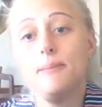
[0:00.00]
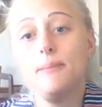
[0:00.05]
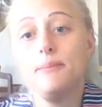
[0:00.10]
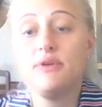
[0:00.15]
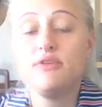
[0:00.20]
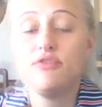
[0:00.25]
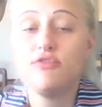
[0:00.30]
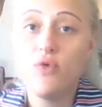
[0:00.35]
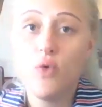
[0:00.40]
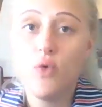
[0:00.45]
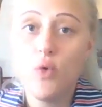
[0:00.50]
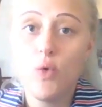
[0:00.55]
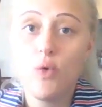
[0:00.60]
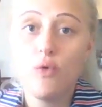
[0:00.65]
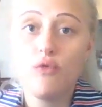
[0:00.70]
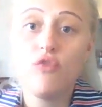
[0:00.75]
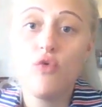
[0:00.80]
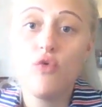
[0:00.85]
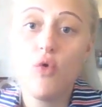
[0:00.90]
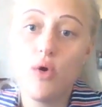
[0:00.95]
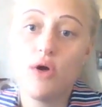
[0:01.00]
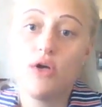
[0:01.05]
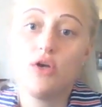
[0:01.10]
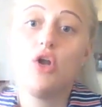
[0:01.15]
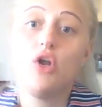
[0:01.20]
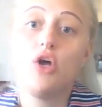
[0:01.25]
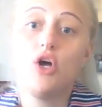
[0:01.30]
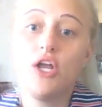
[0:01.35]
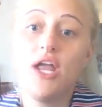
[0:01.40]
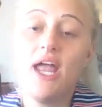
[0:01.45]
before 4
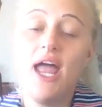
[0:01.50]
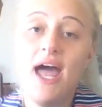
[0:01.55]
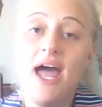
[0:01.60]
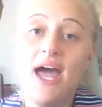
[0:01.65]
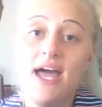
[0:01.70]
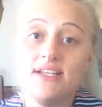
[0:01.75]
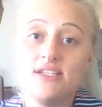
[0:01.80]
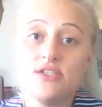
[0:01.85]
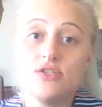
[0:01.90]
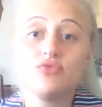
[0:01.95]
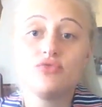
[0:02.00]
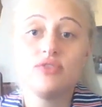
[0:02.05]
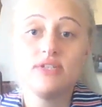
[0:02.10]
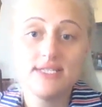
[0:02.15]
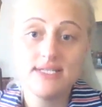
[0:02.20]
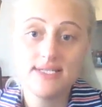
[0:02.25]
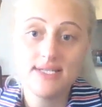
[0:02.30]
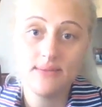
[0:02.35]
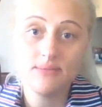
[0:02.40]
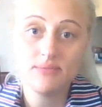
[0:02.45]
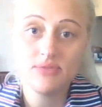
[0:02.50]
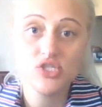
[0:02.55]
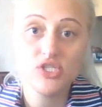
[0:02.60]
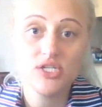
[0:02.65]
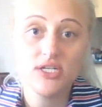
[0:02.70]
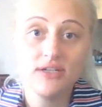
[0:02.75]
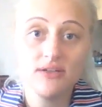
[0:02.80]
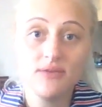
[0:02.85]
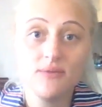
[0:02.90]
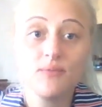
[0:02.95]
o'clock at
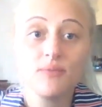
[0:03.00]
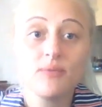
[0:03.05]
reception.